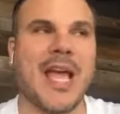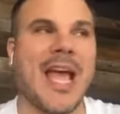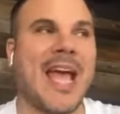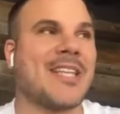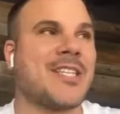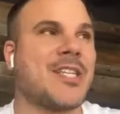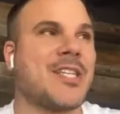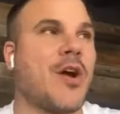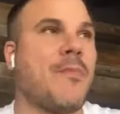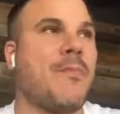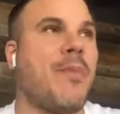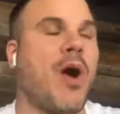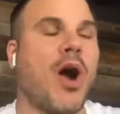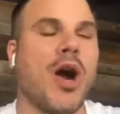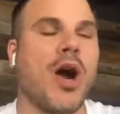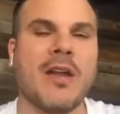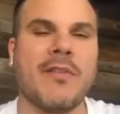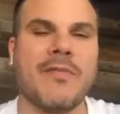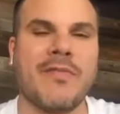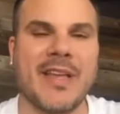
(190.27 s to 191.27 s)
And so
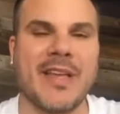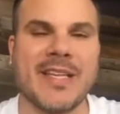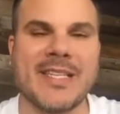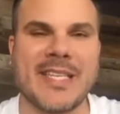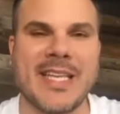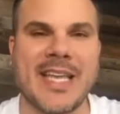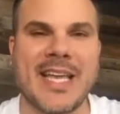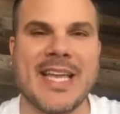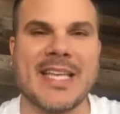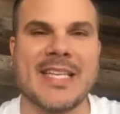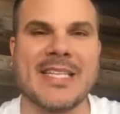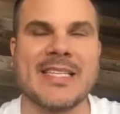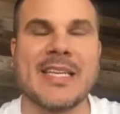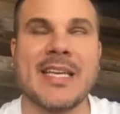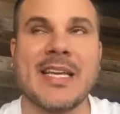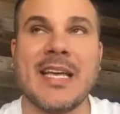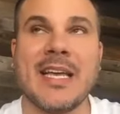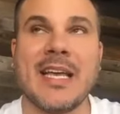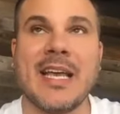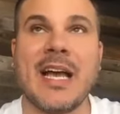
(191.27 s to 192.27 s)
part of this is
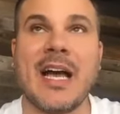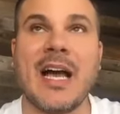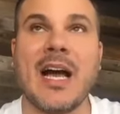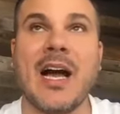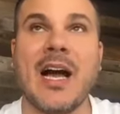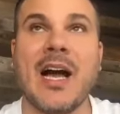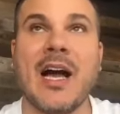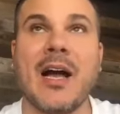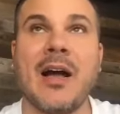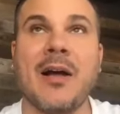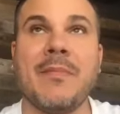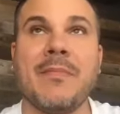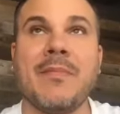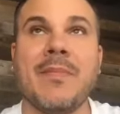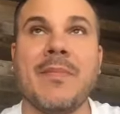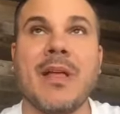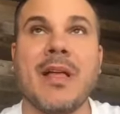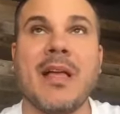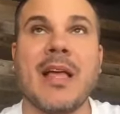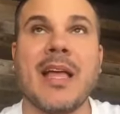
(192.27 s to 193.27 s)

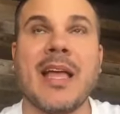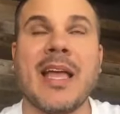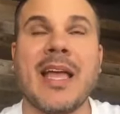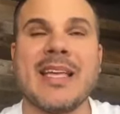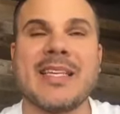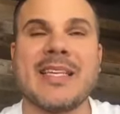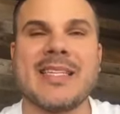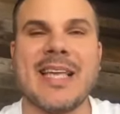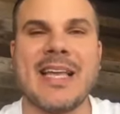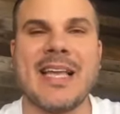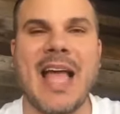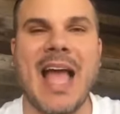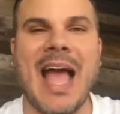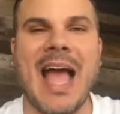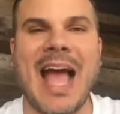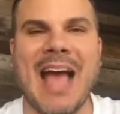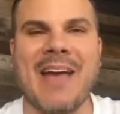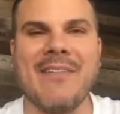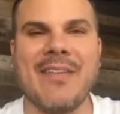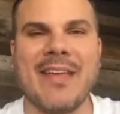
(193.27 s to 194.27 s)
um, is
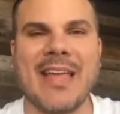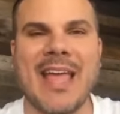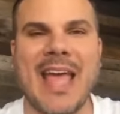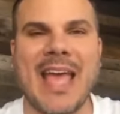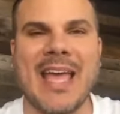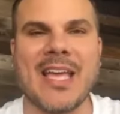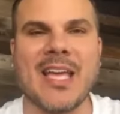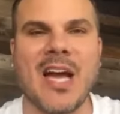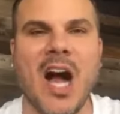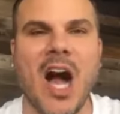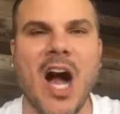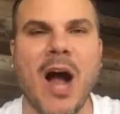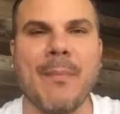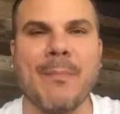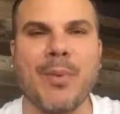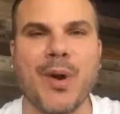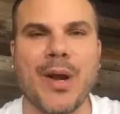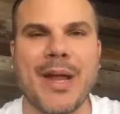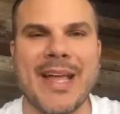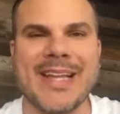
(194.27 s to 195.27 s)
having a
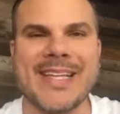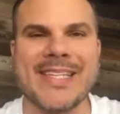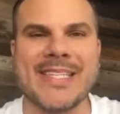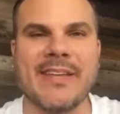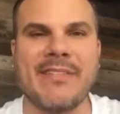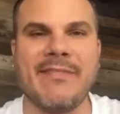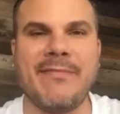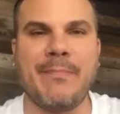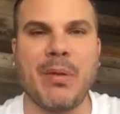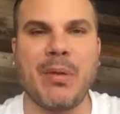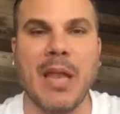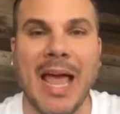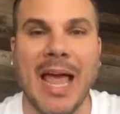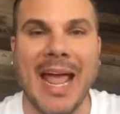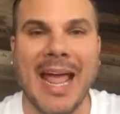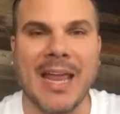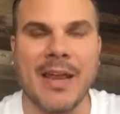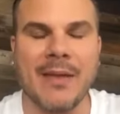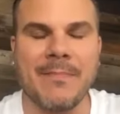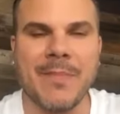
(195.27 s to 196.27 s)
comprehensive
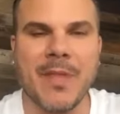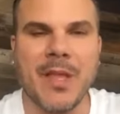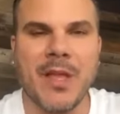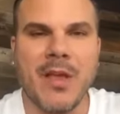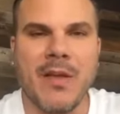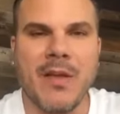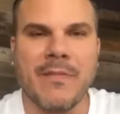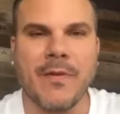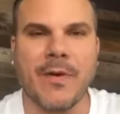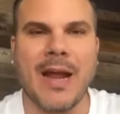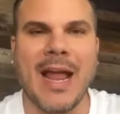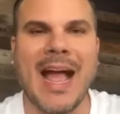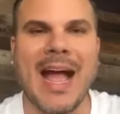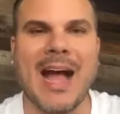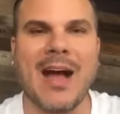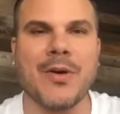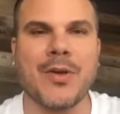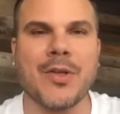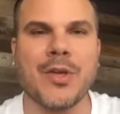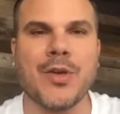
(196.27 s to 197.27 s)
plan for
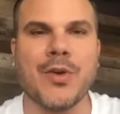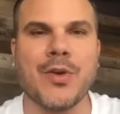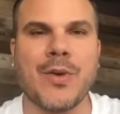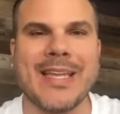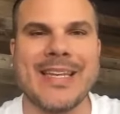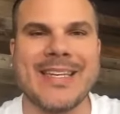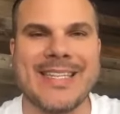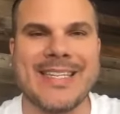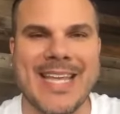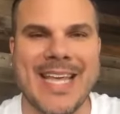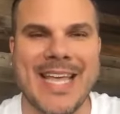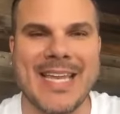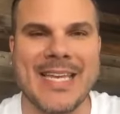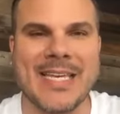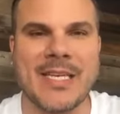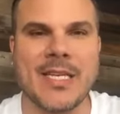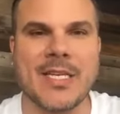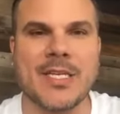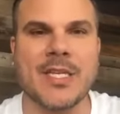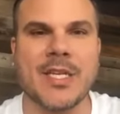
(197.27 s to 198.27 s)
how you
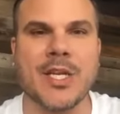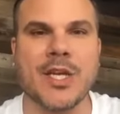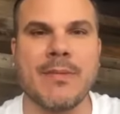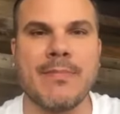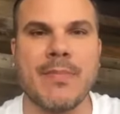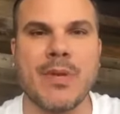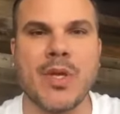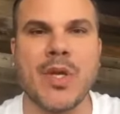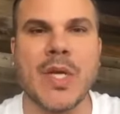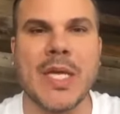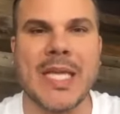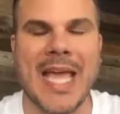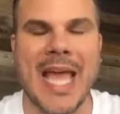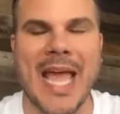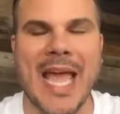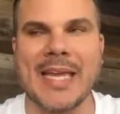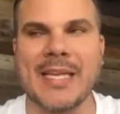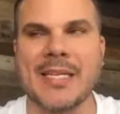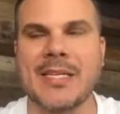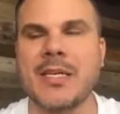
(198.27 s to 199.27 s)
intend to
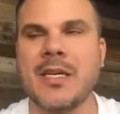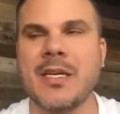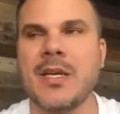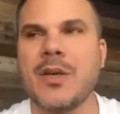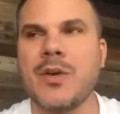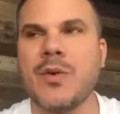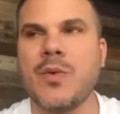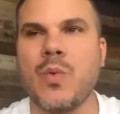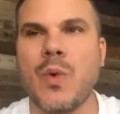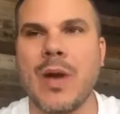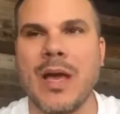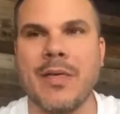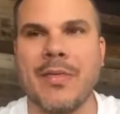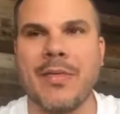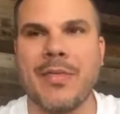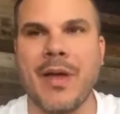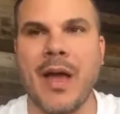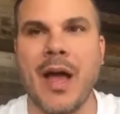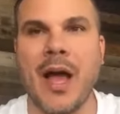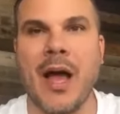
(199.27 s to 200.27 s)
communicate
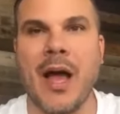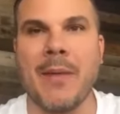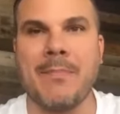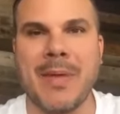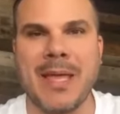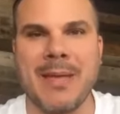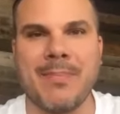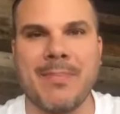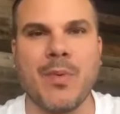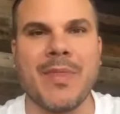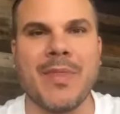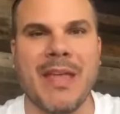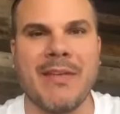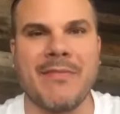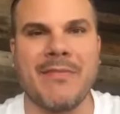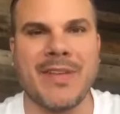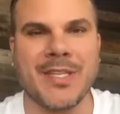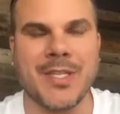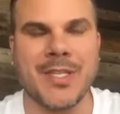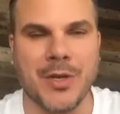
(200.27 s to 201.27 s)
with uh, people when they
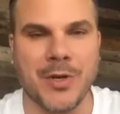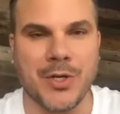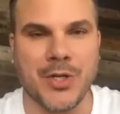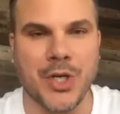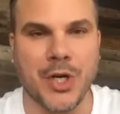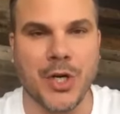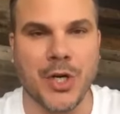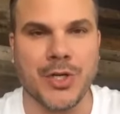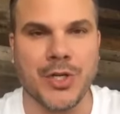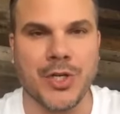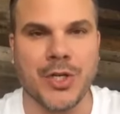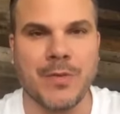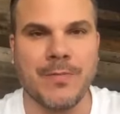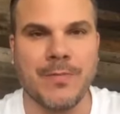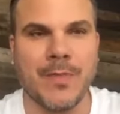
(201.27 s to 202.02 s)
visit your church.